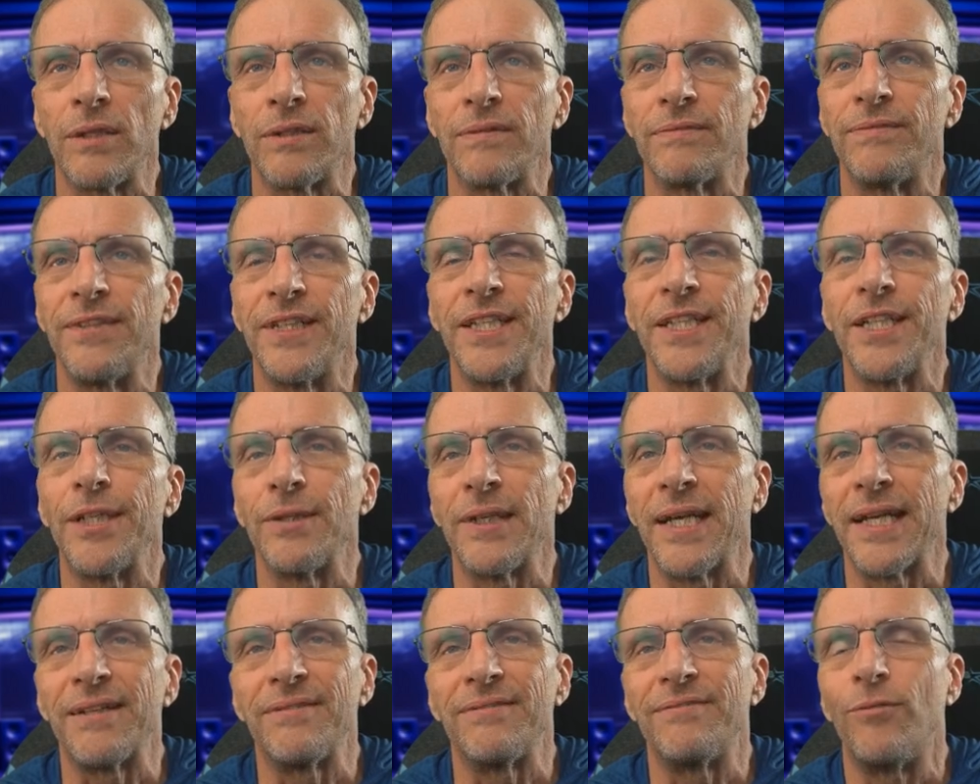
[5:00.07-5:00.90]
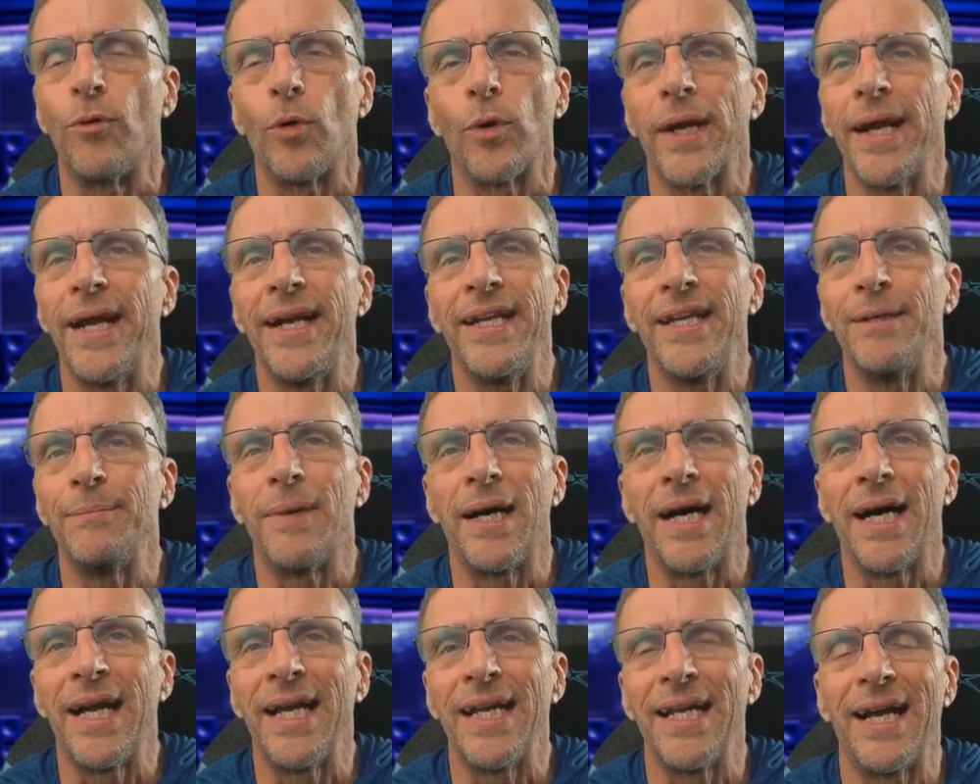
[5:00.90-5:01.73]
video like 480
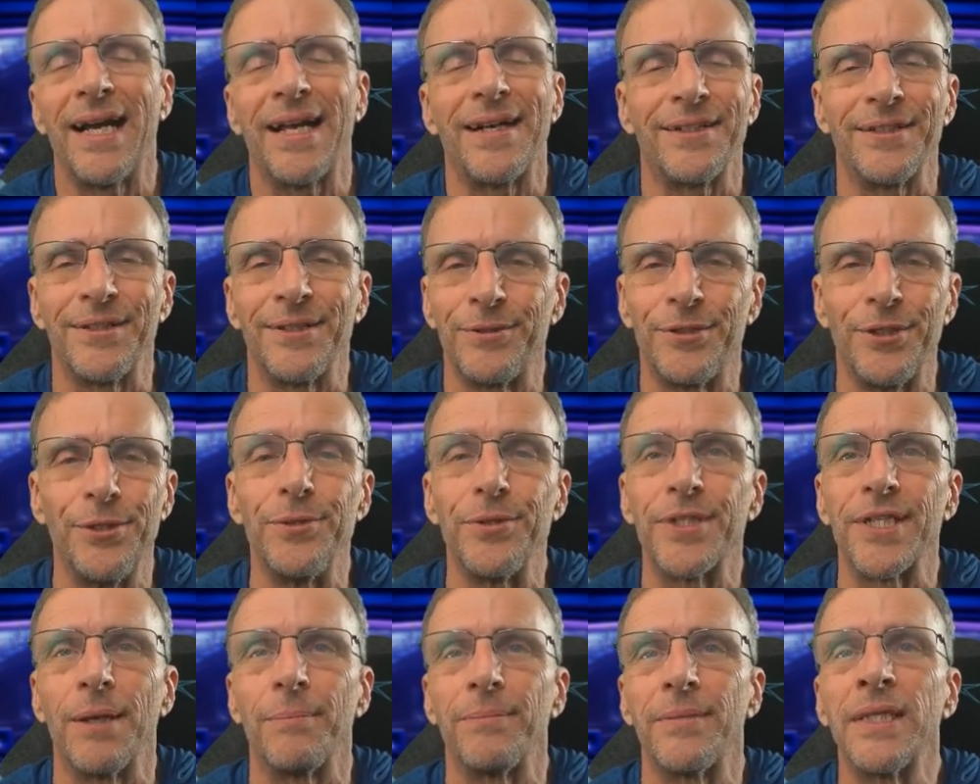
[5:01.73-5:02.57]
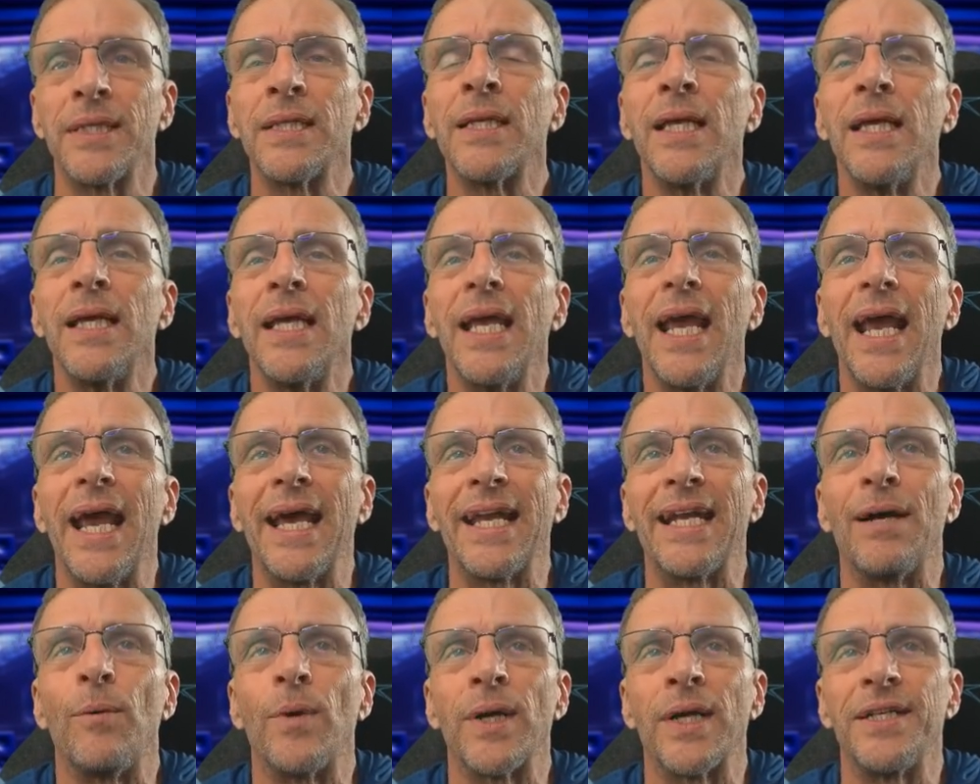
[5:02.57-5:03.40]
by, I don't know, 2 something, and
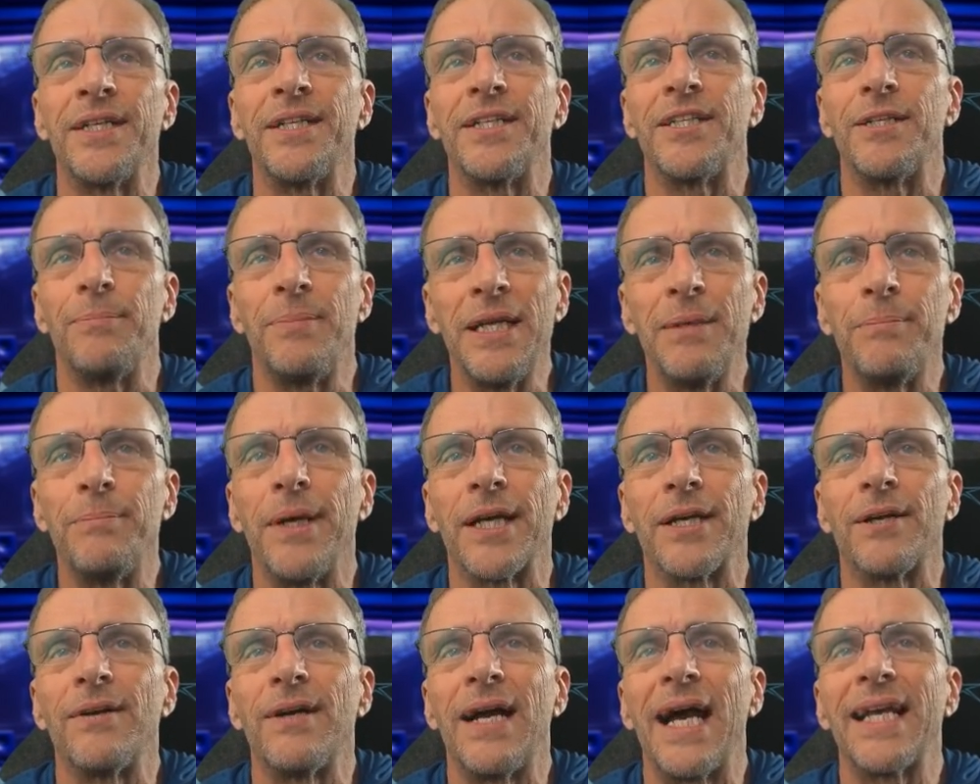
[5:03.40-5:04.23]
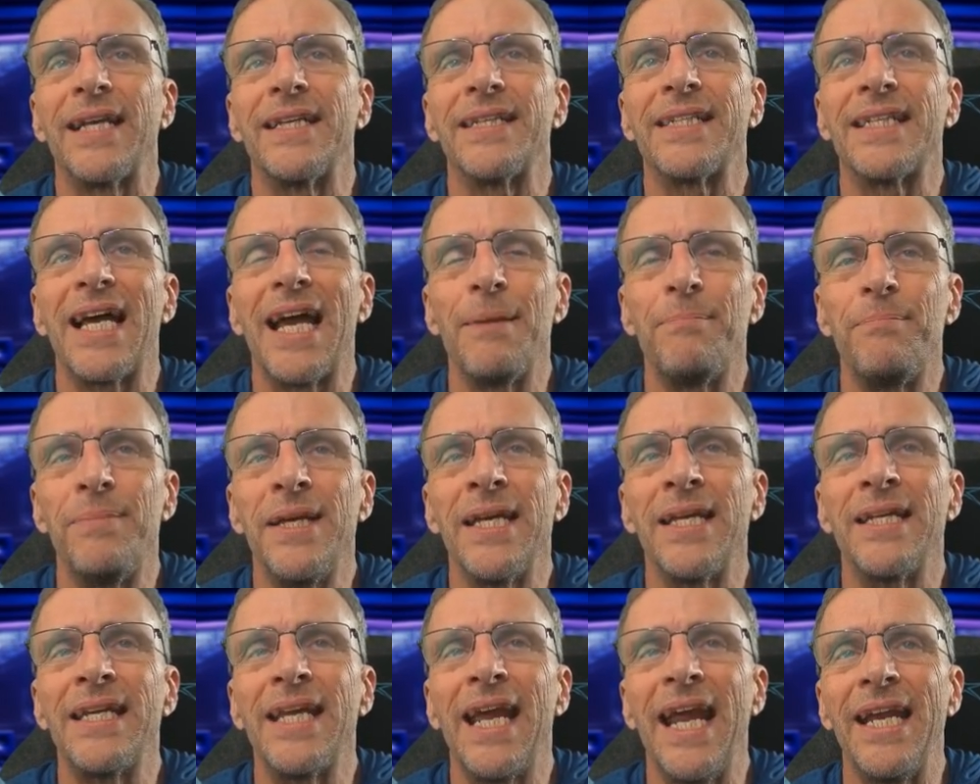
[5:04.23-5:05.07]
I wanted it to be bigger. I could type
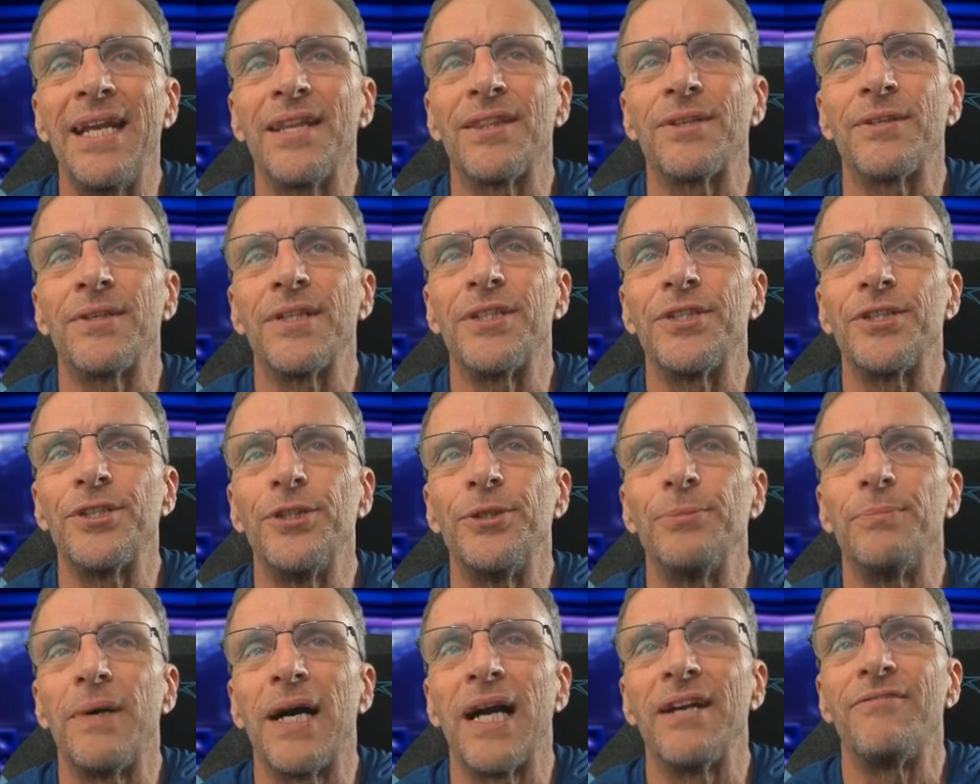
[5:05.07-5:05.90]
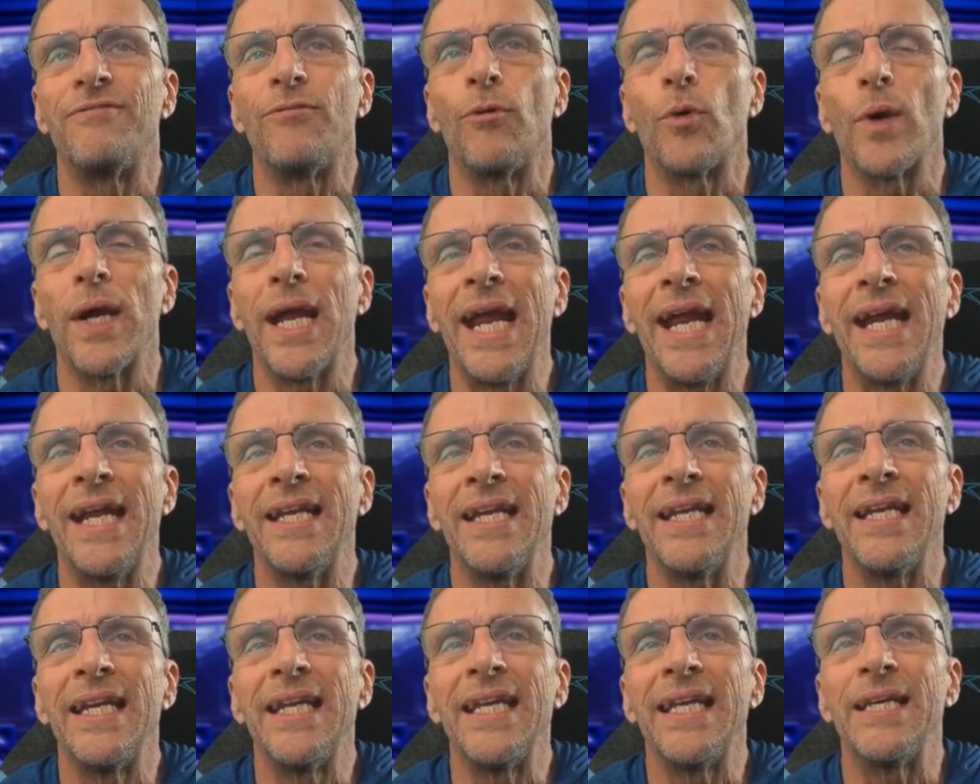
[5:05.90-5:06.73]
in 832 by
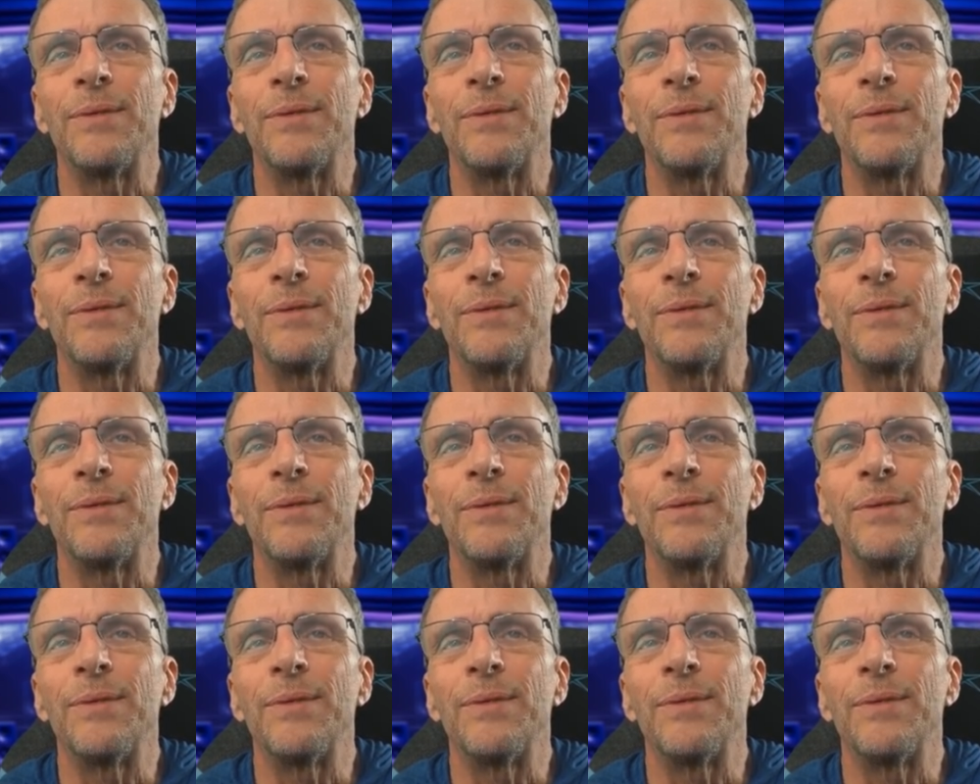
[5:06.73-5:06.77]
480.